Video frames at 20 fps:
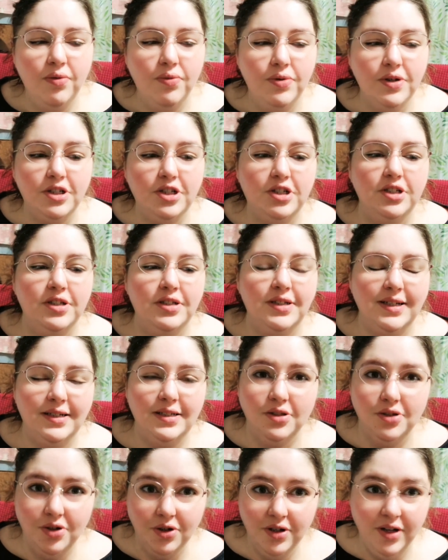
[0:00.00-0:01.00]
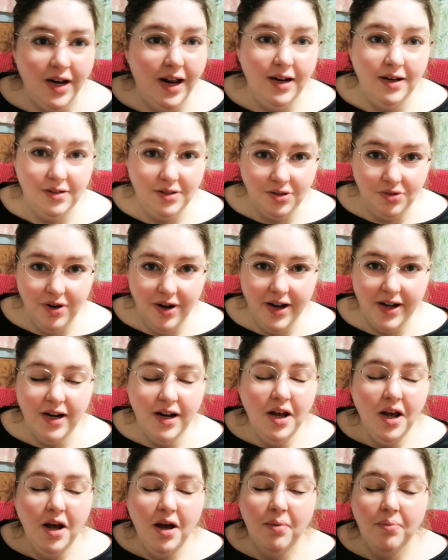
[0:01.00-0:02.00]
which is good and it's great,
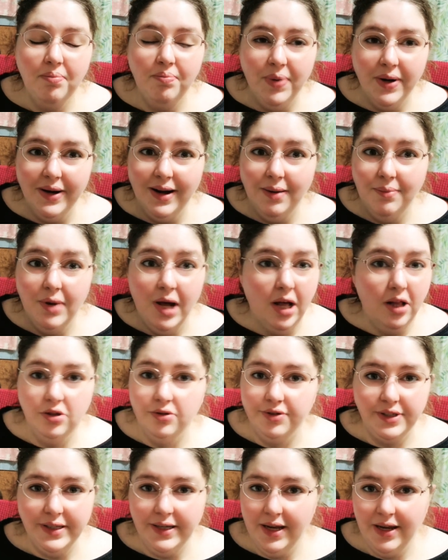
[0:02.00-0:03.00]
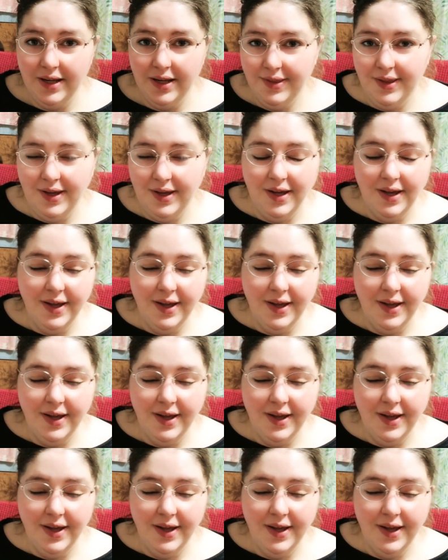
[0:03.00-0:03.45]
but I'm not losing it.